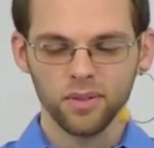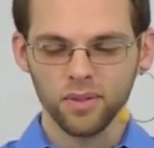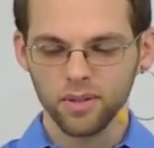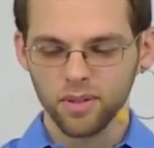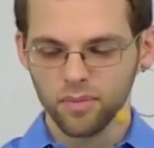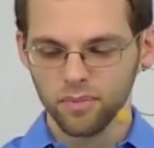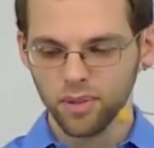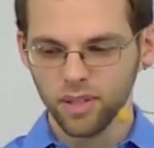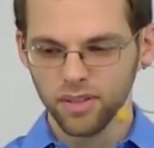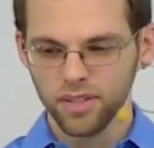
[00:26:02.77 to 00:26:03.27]
know, you
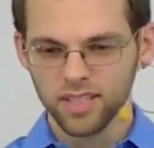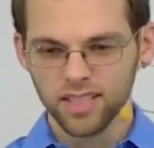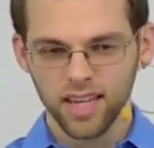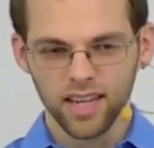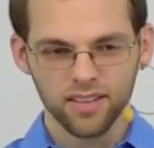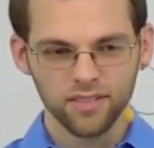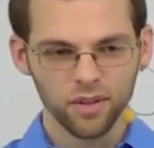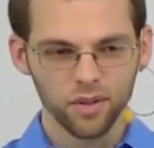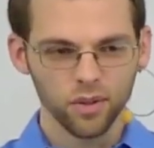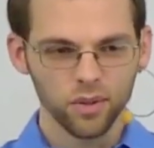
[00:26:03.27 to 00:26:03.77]
can build this
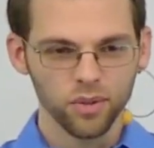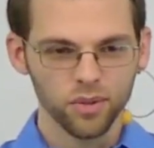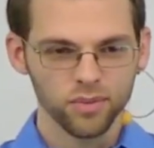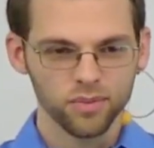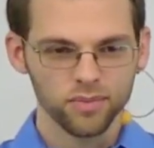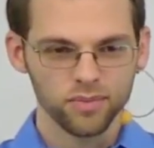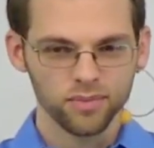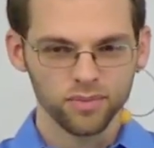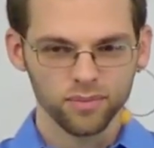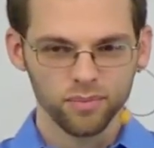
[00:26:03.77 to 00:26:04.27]
kind of whole
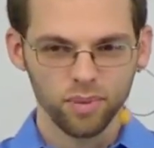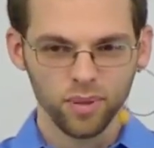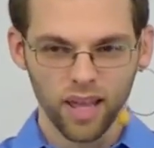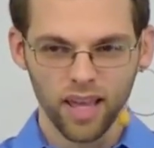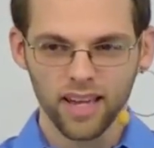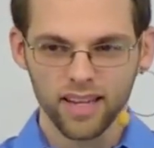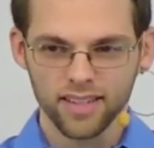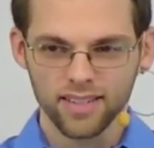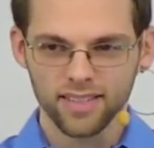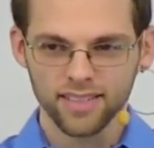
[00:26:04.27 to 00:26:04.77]

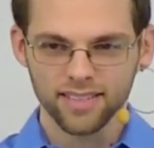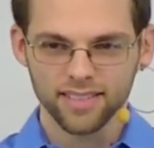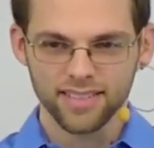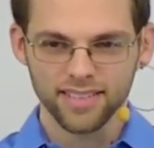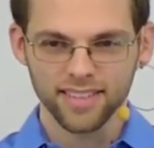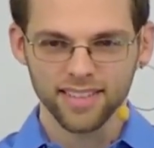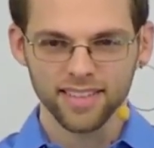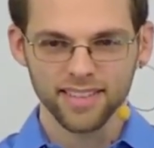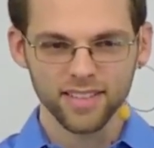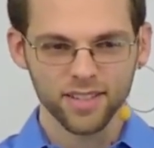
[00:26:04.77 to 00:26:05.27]
plant
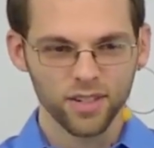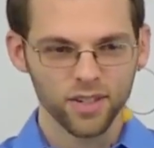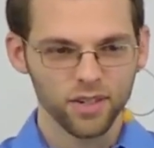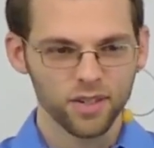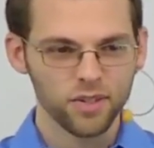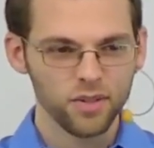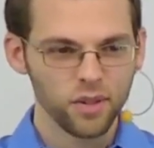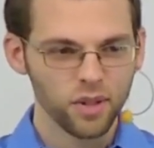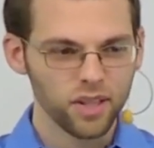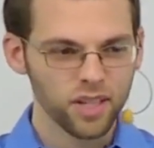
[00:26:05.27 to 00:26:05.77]
to
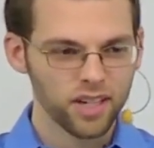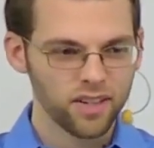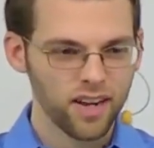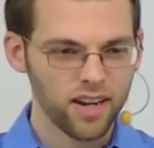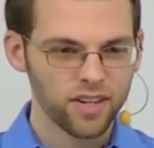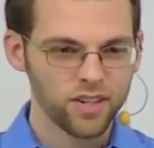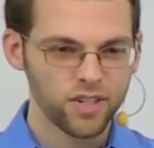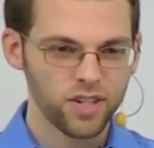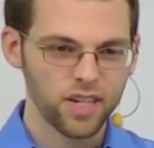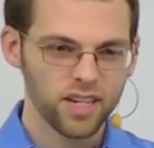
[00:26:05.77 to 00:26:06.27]
turn nuclear
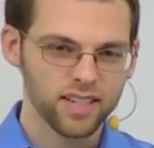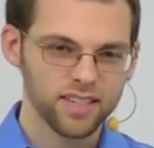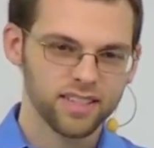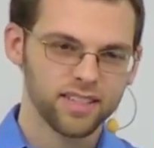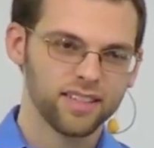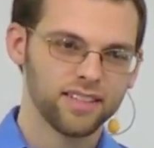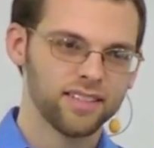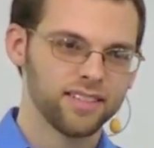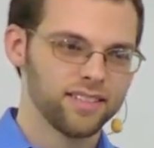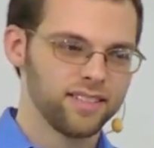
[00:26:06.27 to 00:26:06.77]
energy
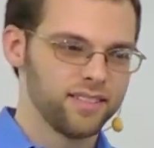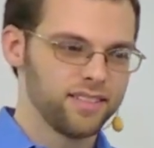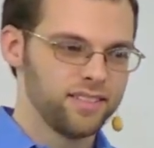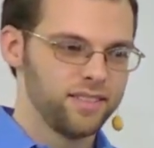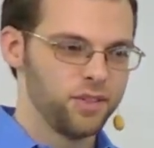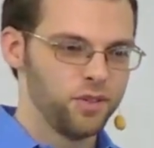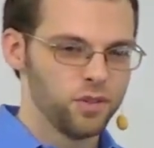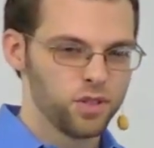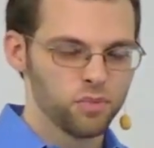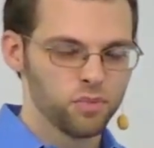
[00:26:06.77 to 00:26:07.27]
into
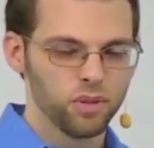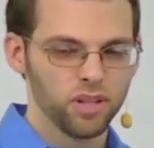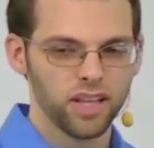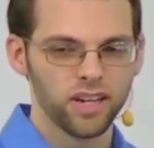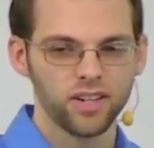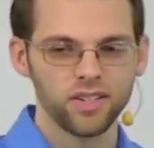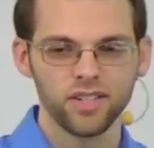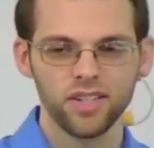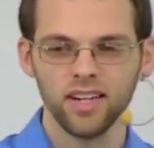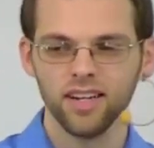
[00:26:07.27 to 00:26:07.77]
usable
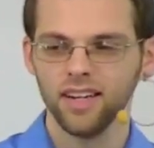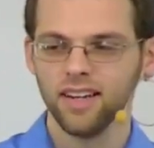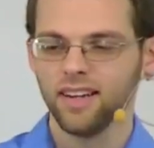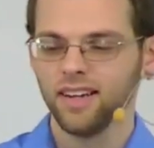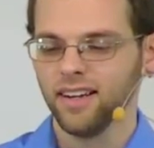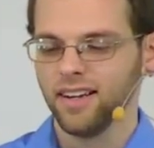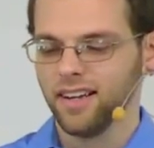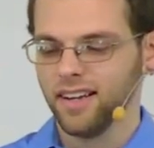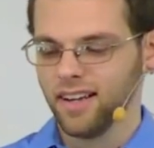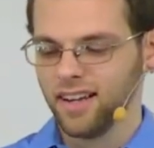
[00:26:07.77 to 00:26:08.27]
energy.
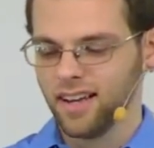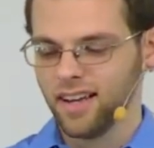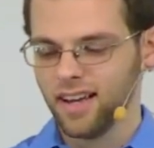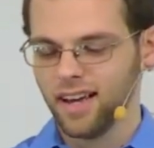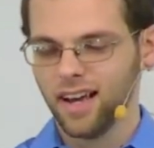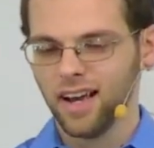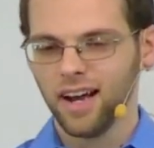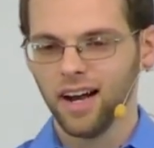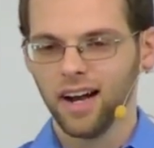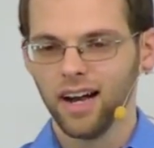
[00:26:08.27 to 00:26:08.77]

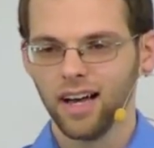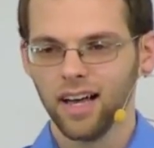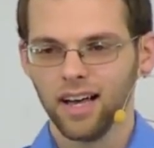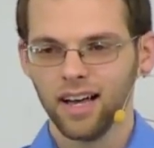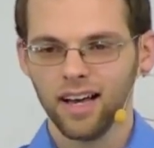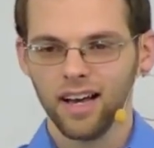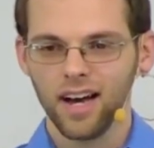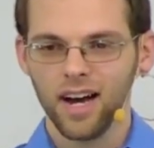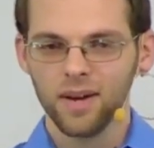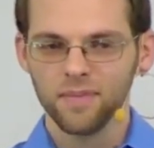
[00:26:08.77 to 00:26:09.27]

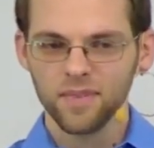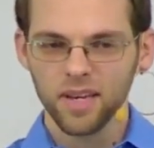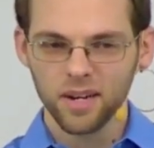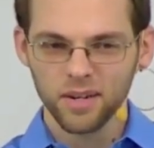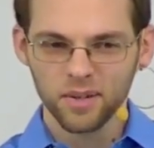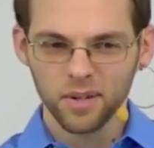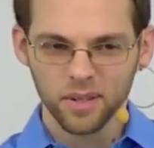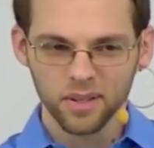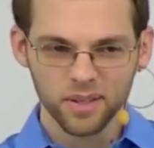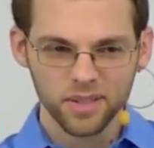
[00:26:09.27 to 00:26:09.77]
Uh, I'm not a
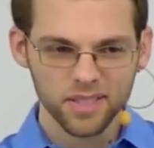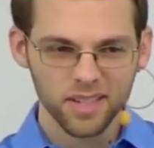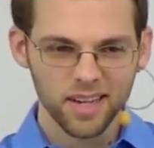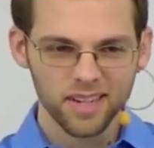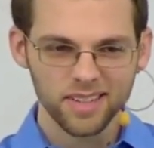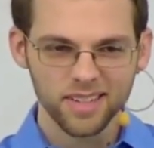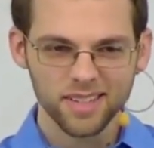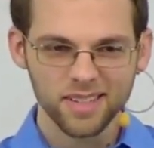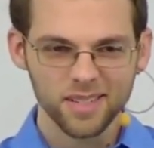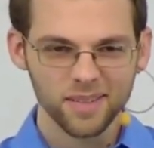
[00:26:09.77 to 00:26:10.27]
nuclear
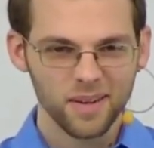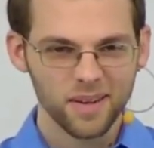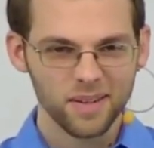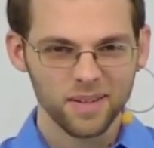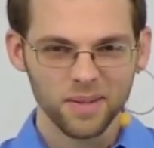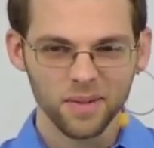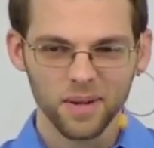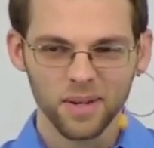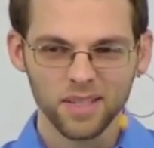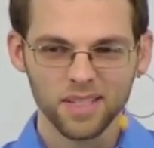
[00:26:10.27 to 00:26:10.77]
scientist, so I
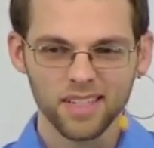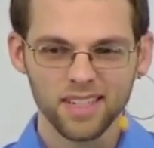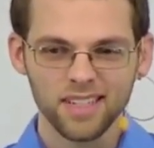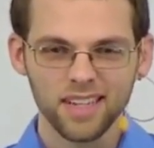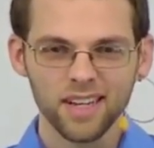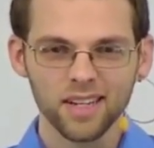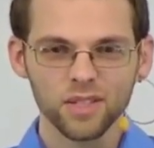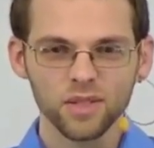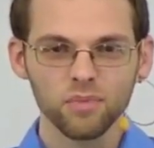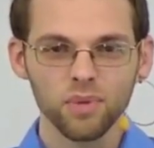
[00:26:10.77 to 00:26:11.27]
don't know all the
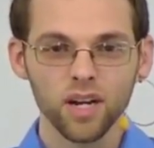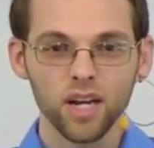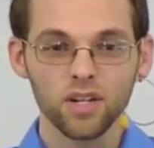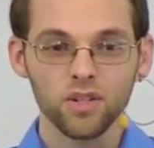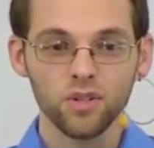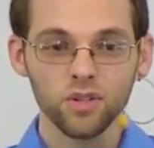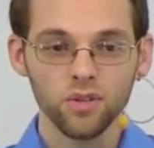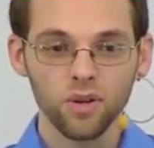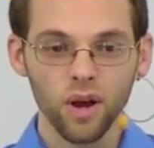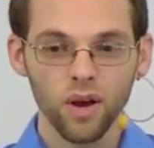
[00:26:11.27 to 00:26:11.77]
details, but I
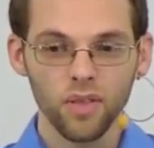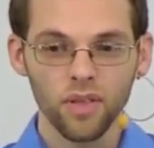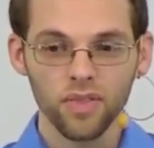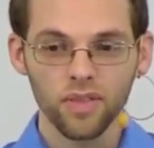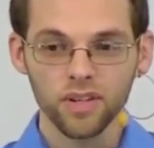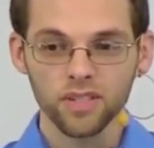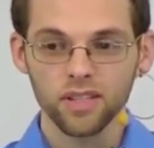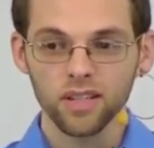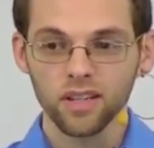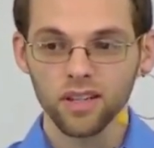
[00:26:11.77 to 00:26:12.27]
do know that
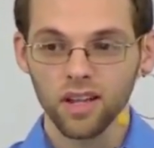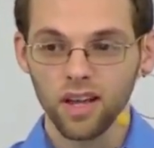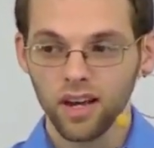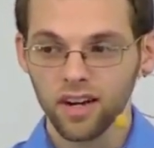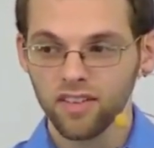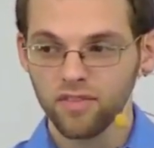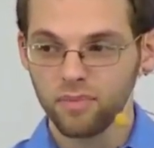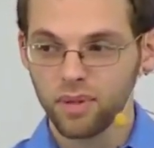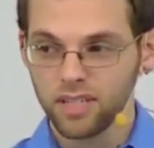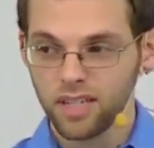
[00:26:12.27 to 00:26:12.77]
there's a
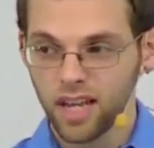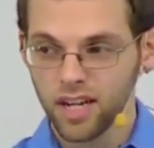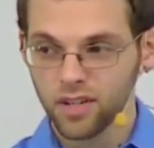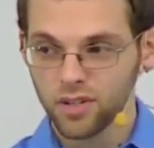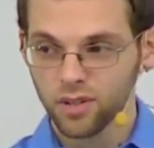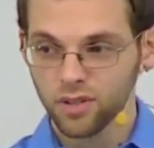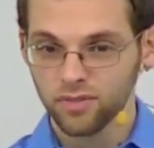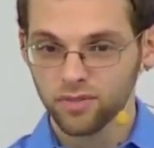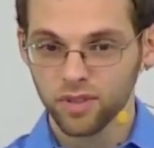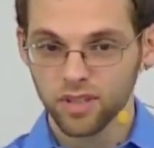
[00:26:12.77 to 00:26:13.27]
lot of
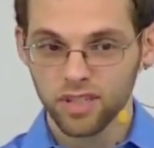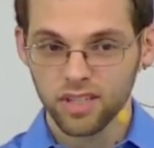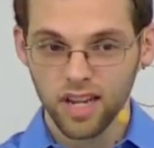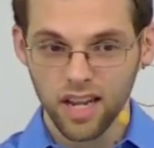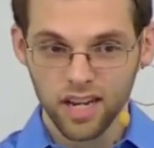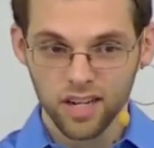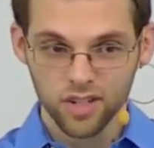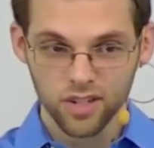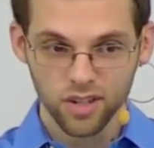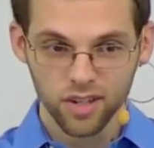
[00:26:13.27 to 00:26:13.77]
potential for
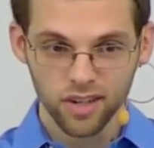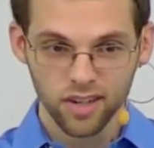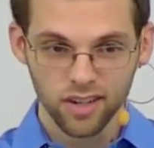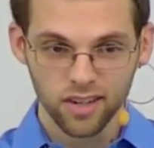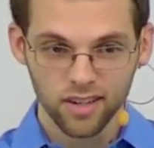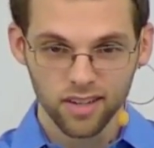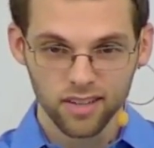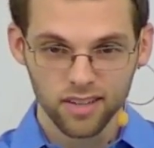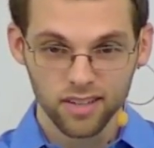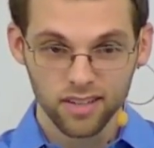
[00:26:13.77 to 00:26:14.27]

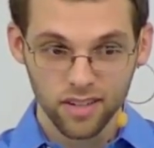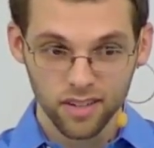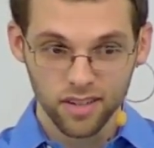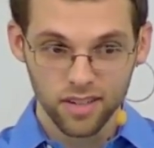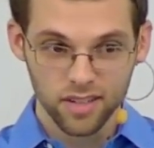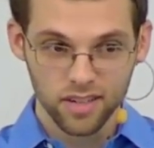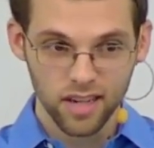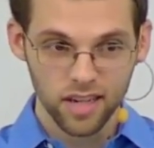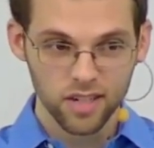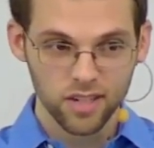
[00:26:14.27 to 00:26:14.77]
danger,
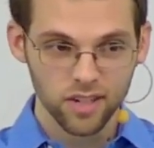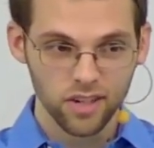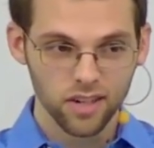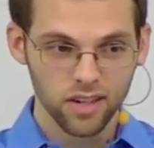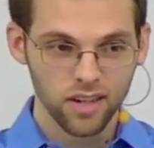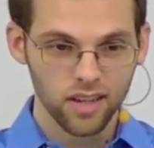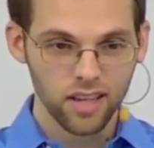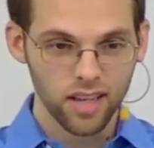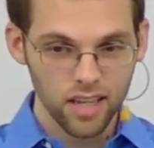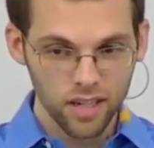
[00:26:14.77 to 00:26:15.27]
serious
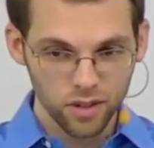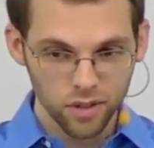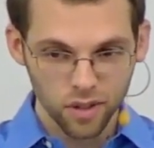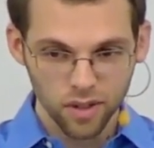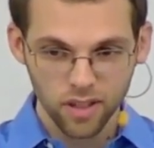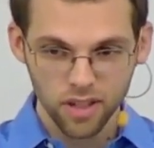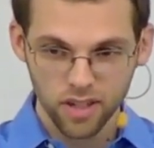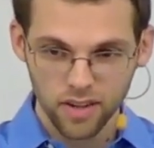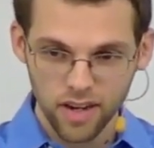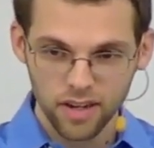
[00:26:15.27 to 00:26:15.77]
danger, in
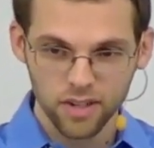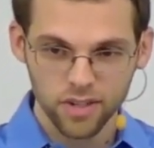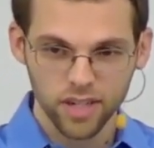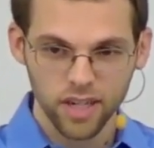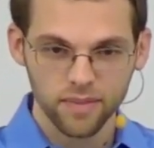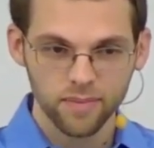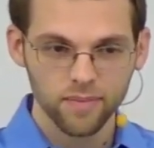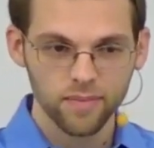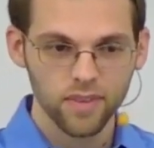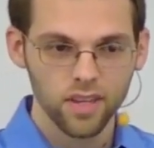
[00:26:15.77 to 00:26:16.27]
nuclear energy.